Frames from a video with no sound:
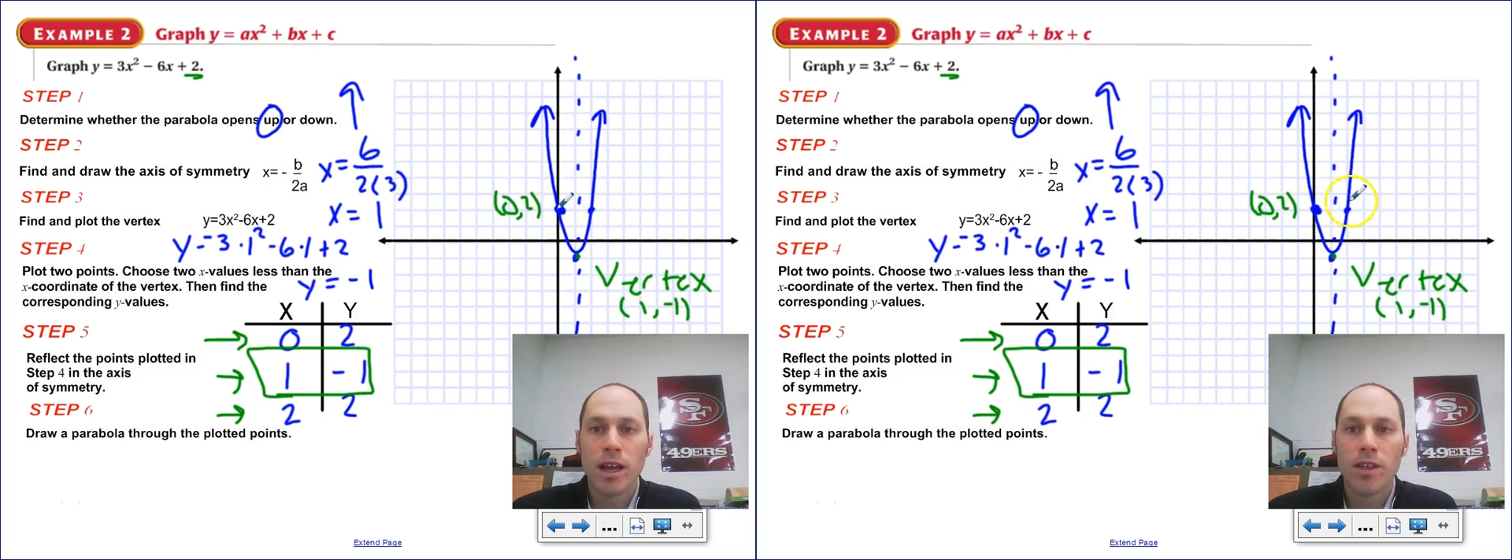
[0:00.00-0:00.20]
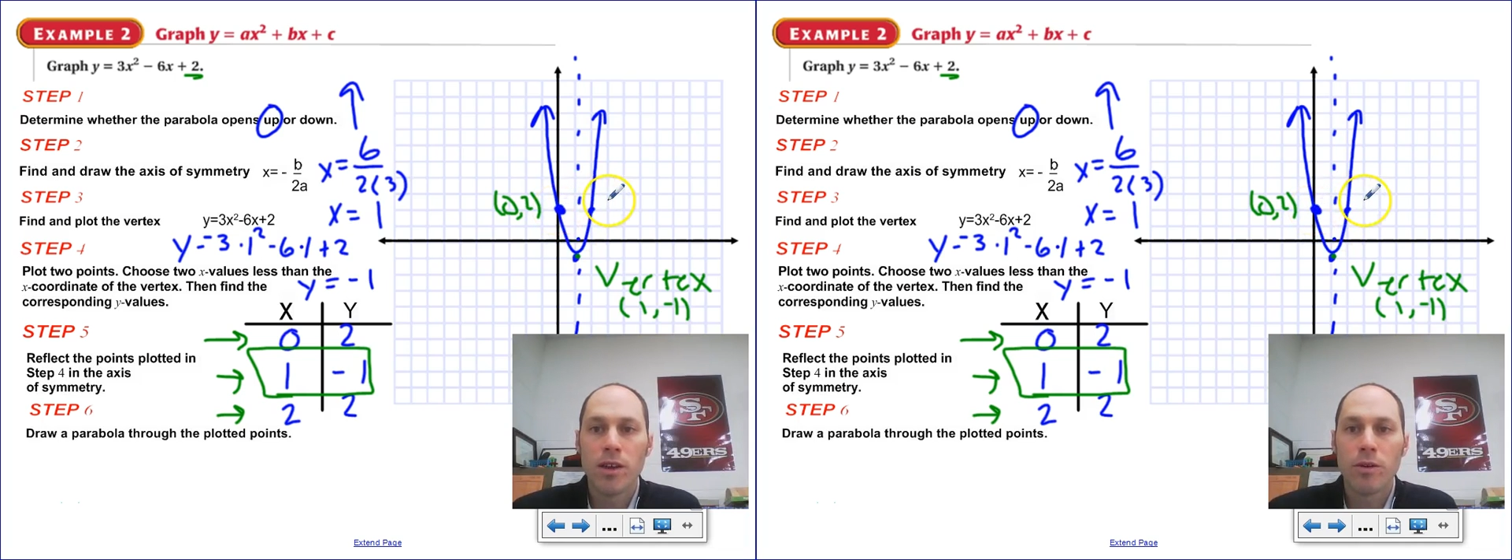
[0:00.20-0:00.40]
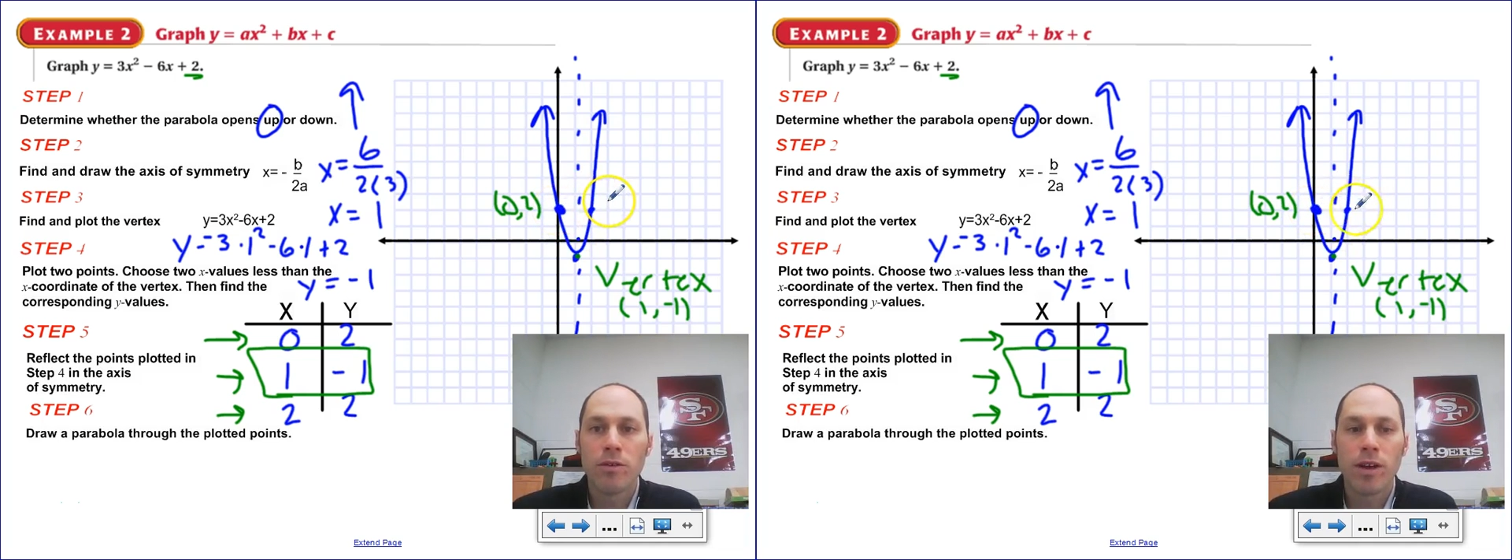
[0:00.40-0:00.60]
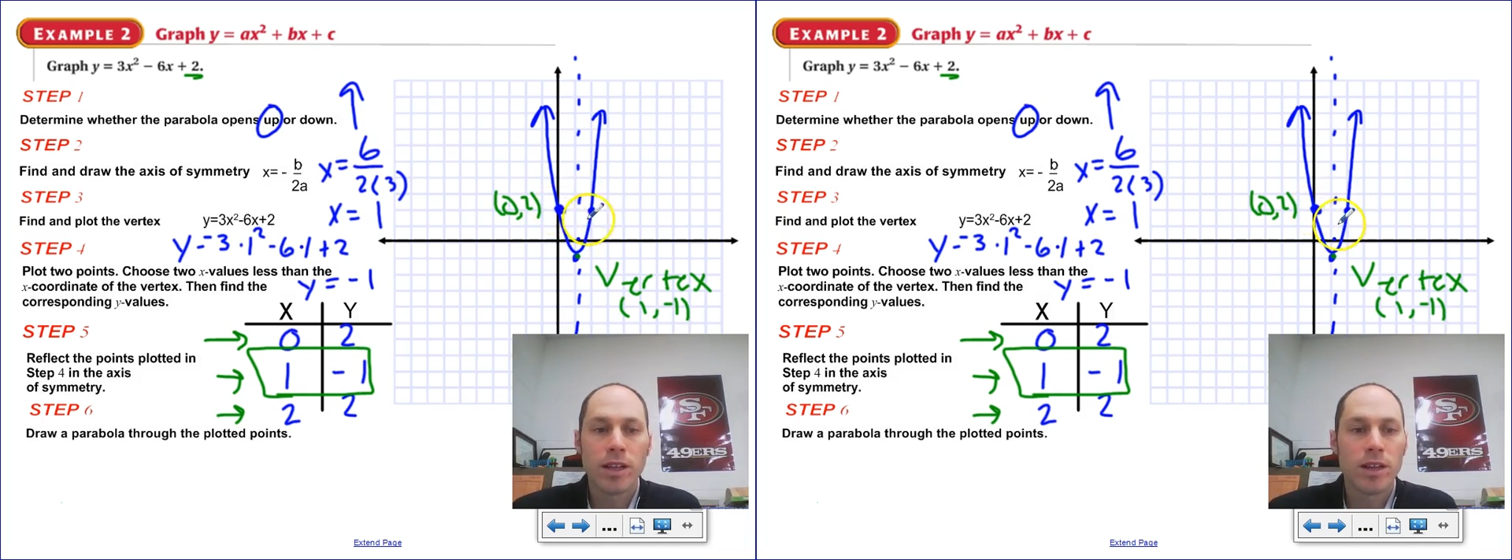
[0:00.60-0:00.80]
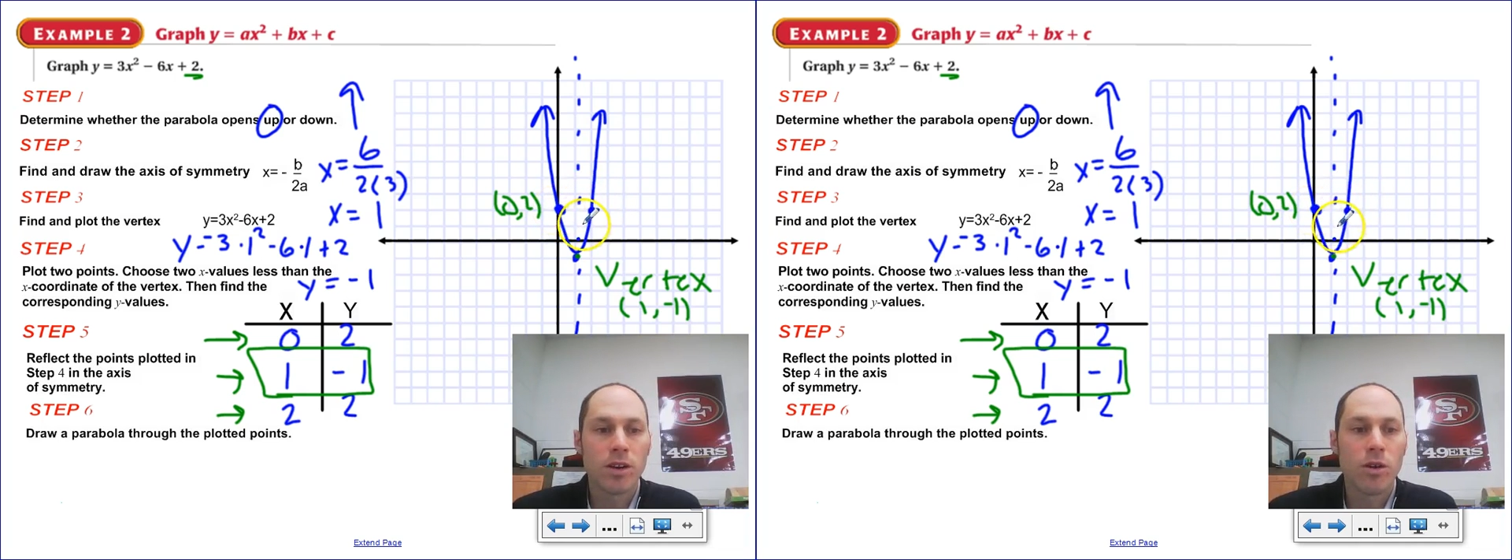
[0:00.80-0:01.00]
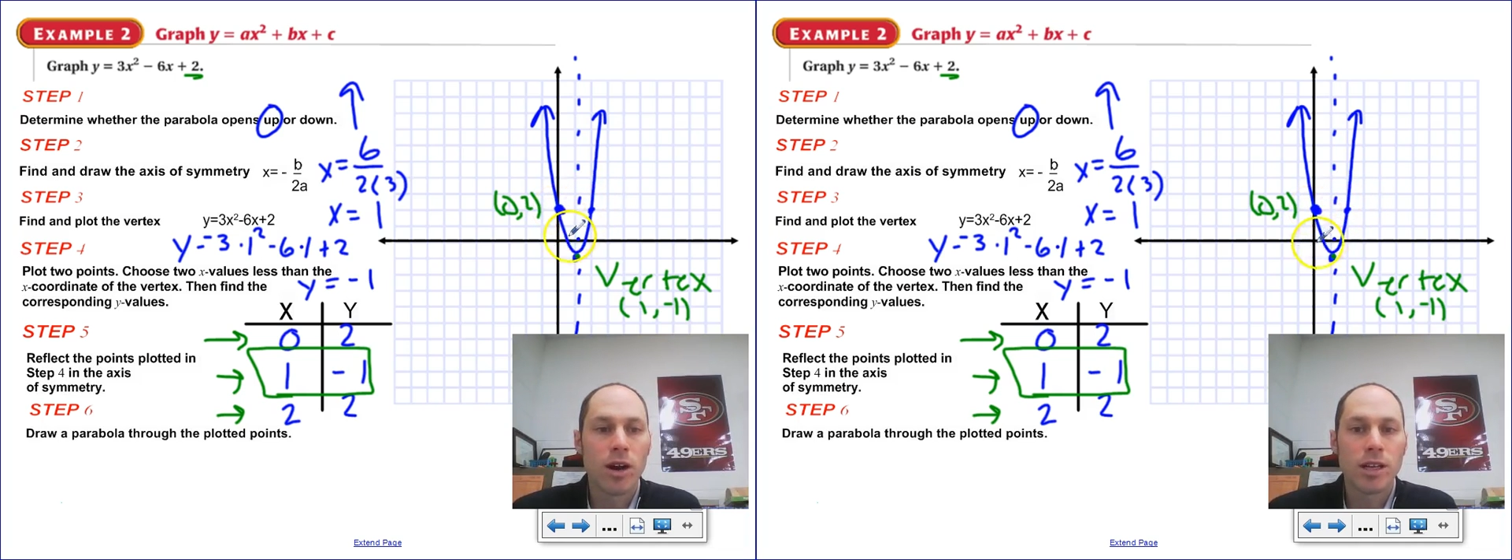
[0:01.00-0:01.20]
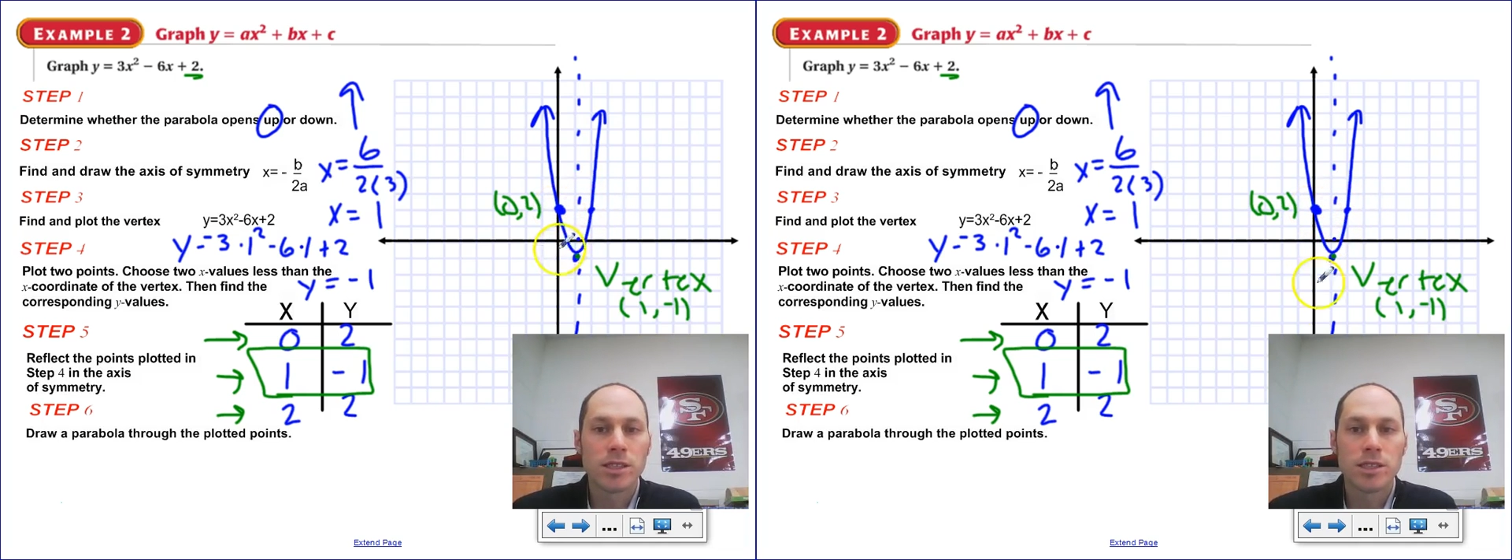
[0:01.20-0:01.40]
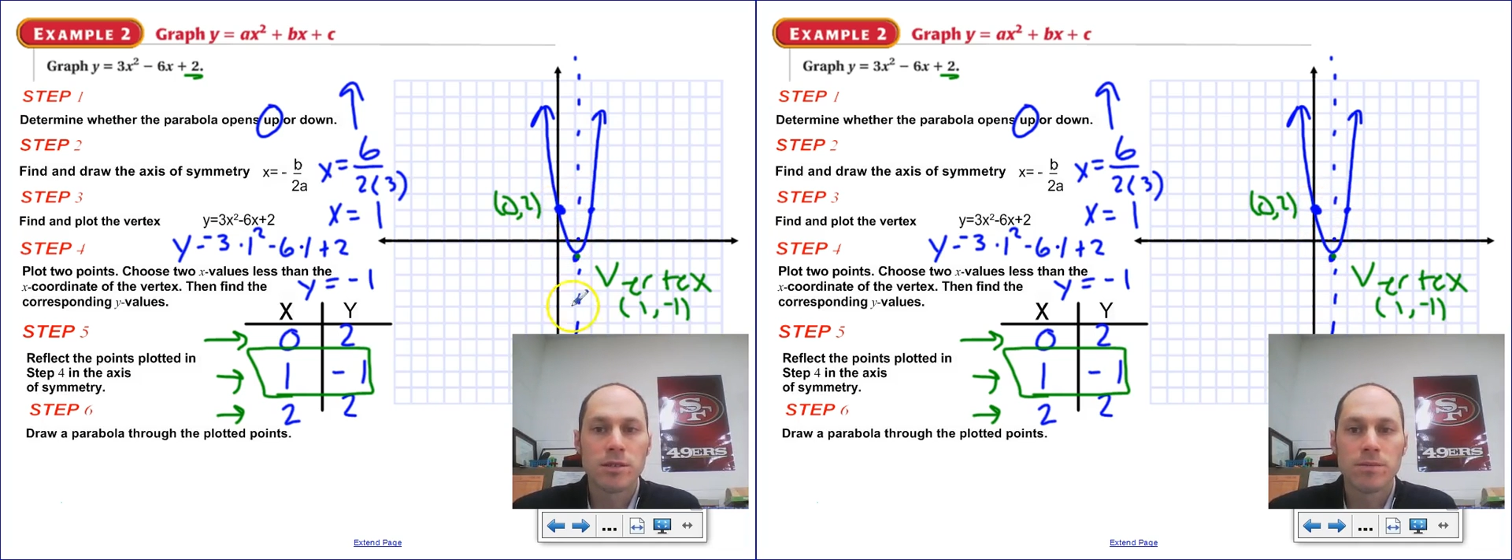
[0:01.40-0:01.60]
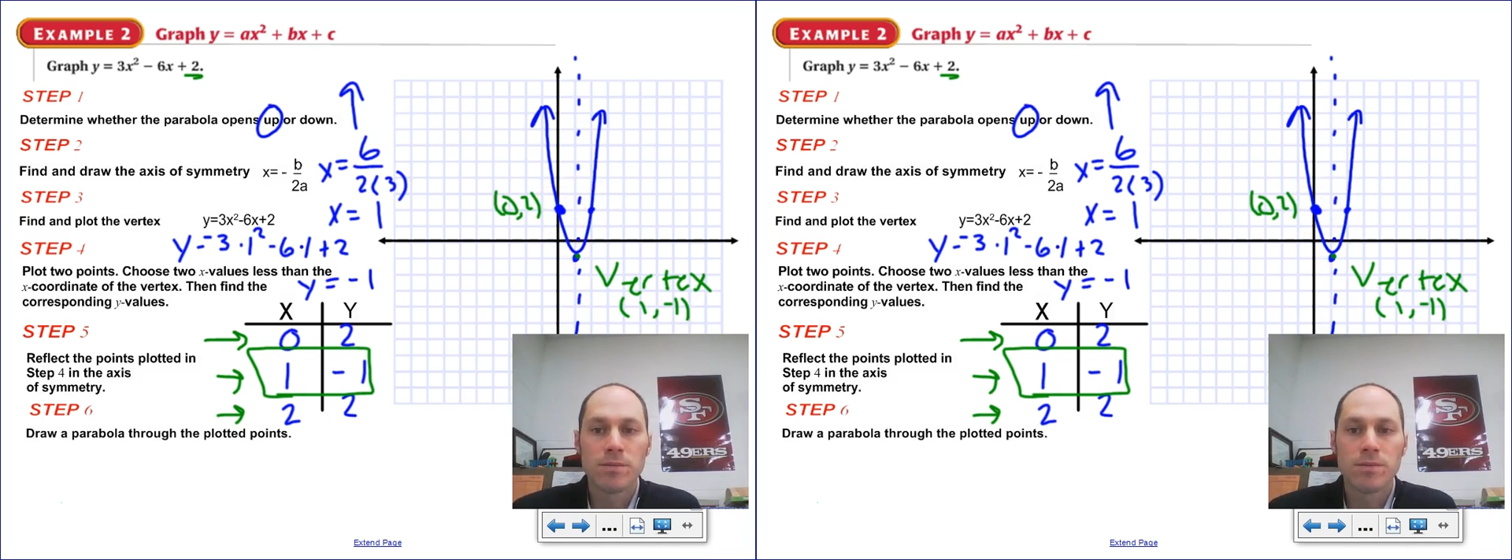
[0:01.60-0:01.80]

and then reflect it across.